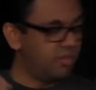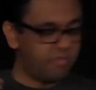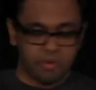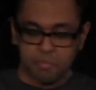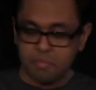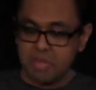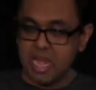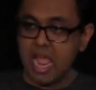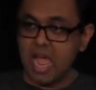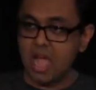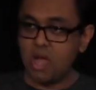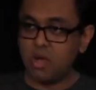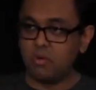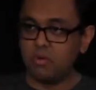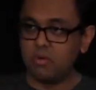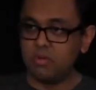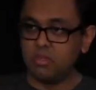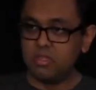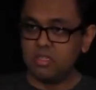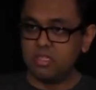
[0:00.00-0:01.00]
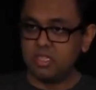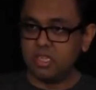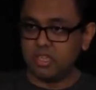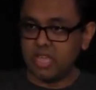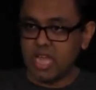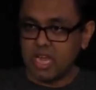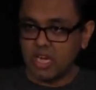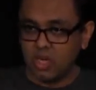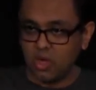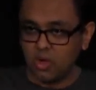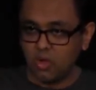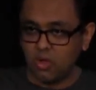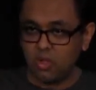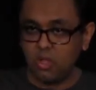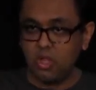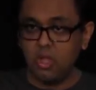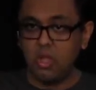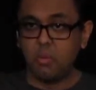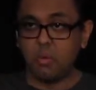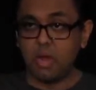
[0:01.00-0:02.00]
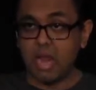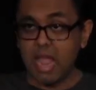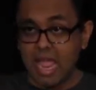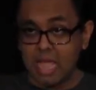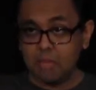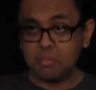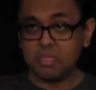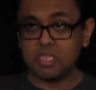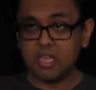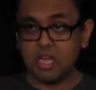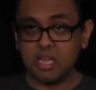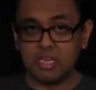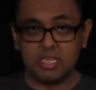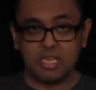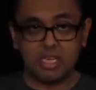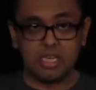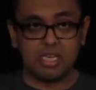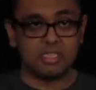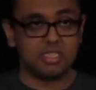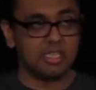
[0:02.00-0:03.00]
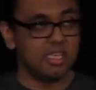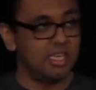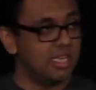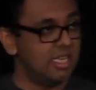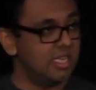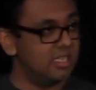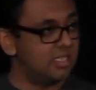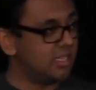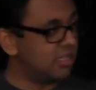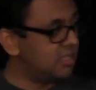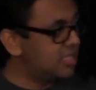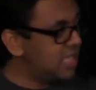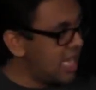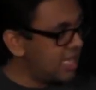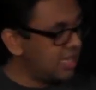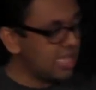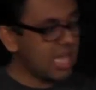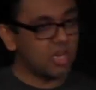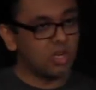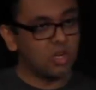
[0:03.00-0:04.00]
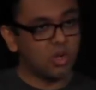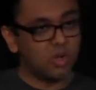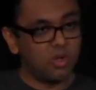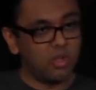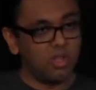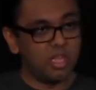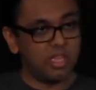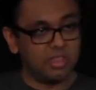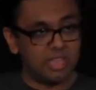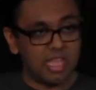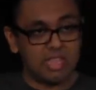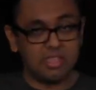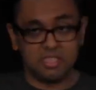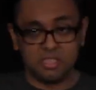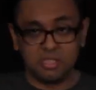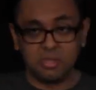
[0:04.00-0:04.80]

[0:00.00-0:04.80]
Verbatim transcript: from now till that goal. What Amazon does is they'll take that goal, and this is